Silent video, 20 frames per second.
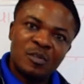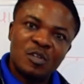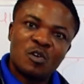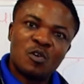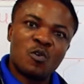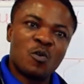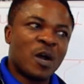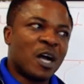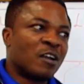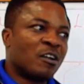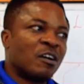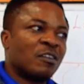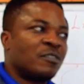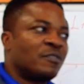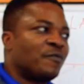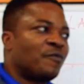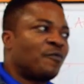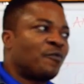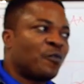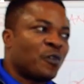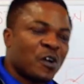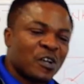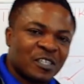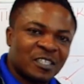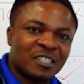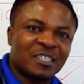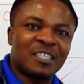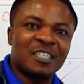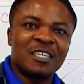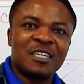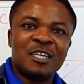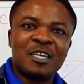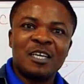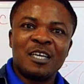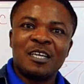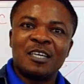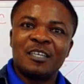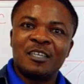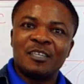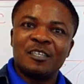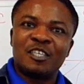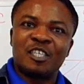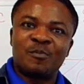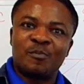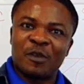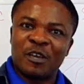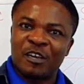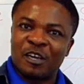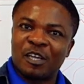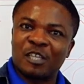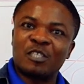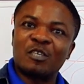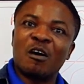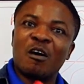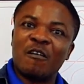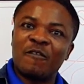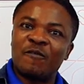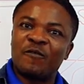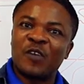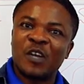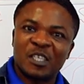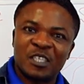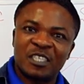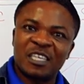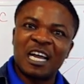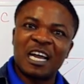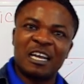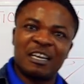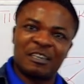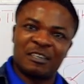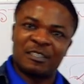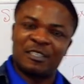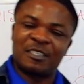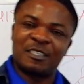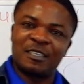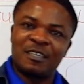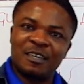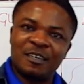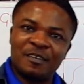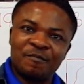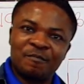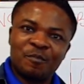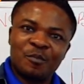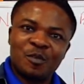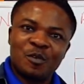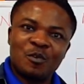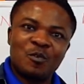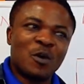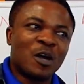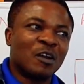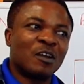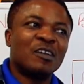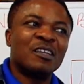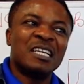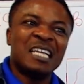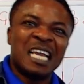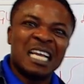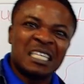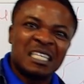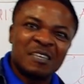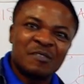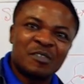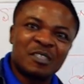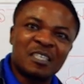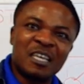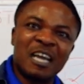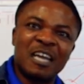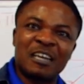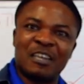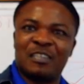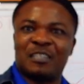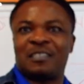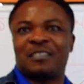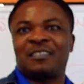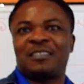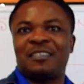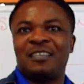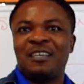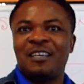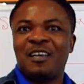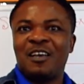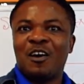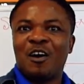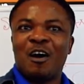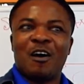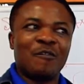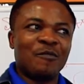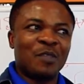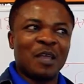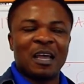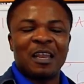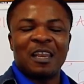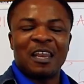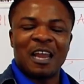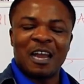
who are not first speakers or first signers, who are not native signers of that